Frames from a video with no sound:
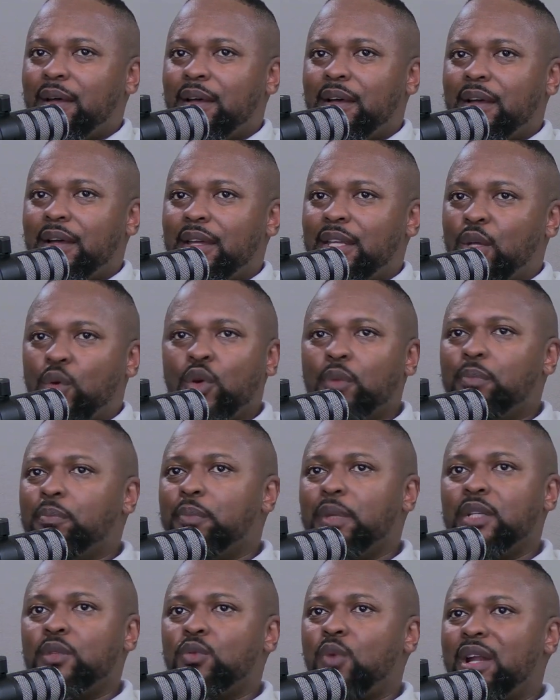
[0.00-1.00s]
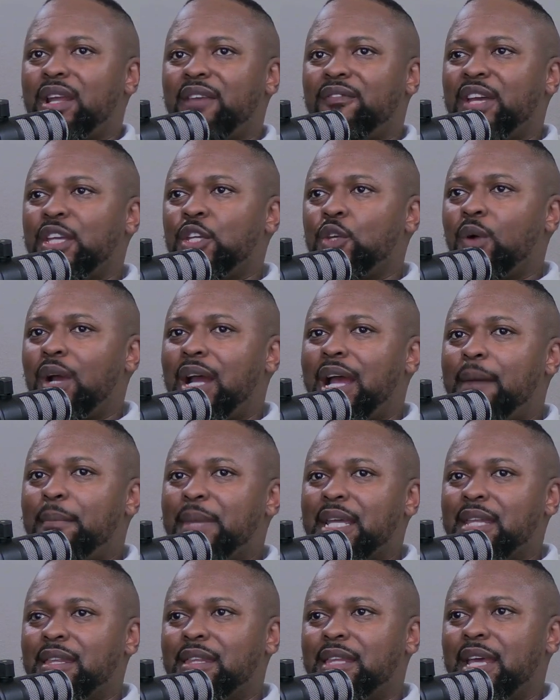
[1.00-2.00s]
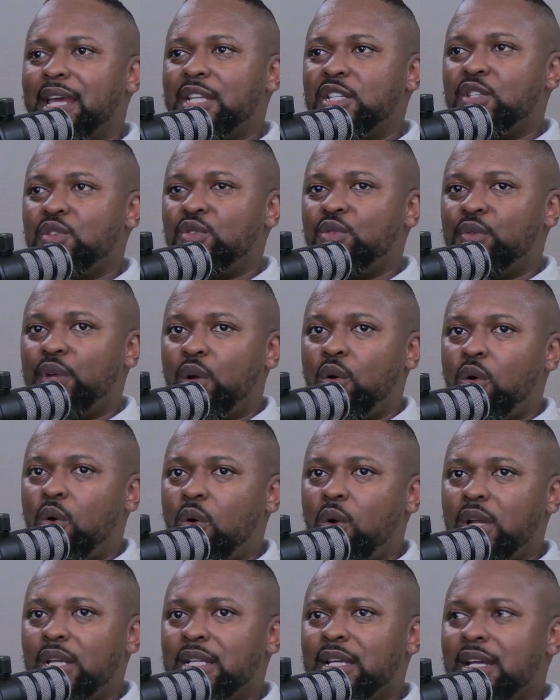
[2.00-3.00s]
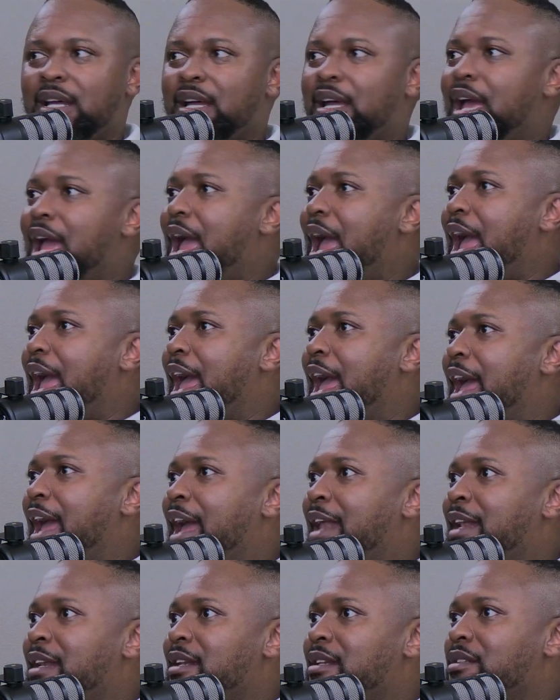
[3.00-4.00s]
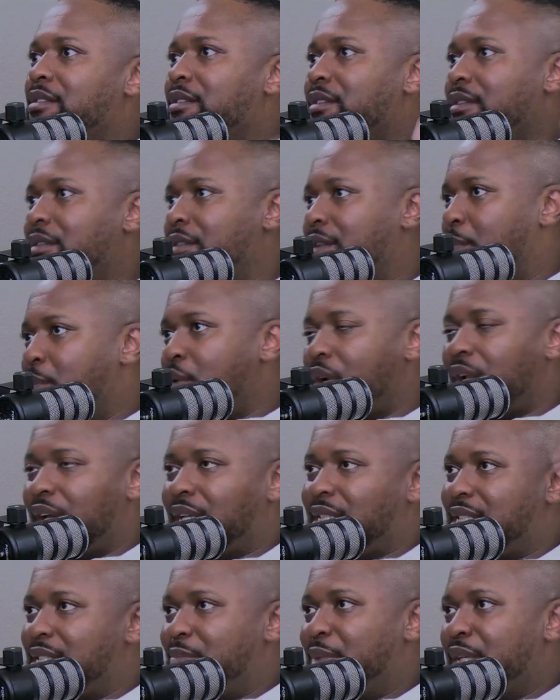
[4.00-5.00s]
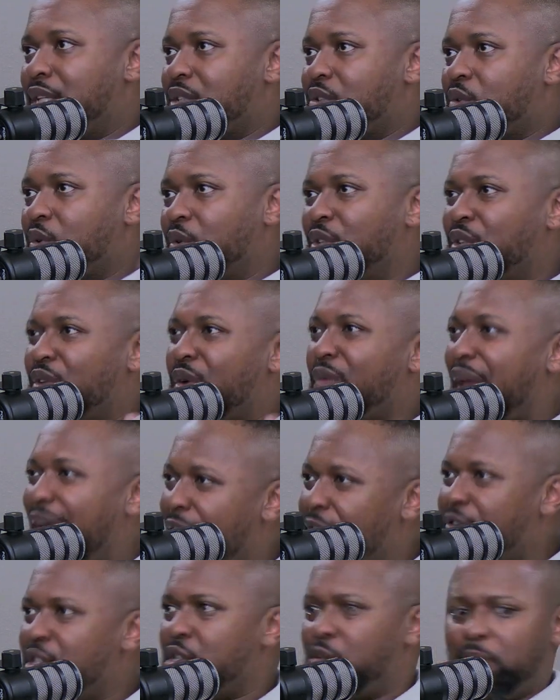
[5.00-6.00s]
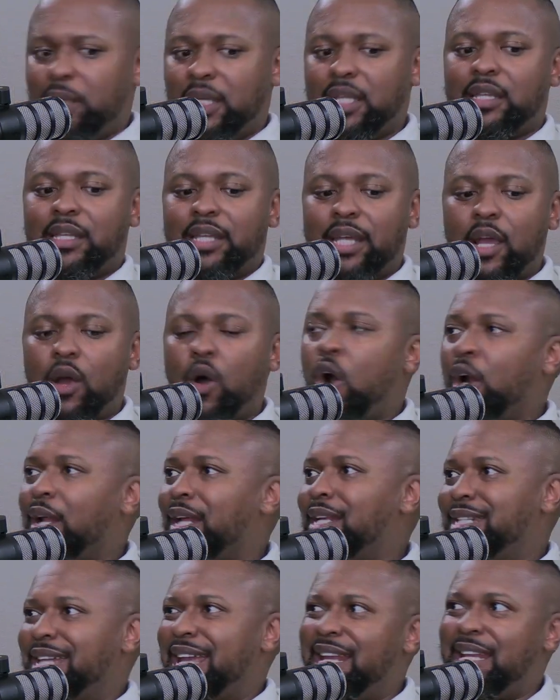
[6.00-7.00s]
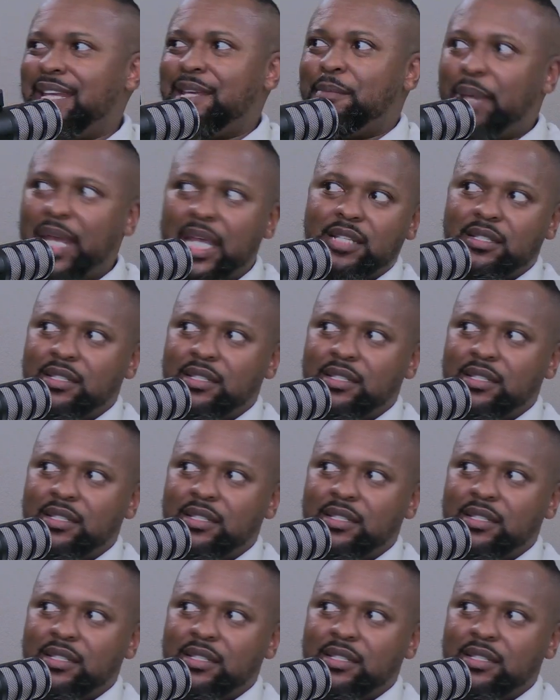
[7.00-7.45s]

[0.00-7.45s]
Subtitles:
equipment, whatever, you're coming there to record and the product is being sold. You don't have to be there on a daily basis.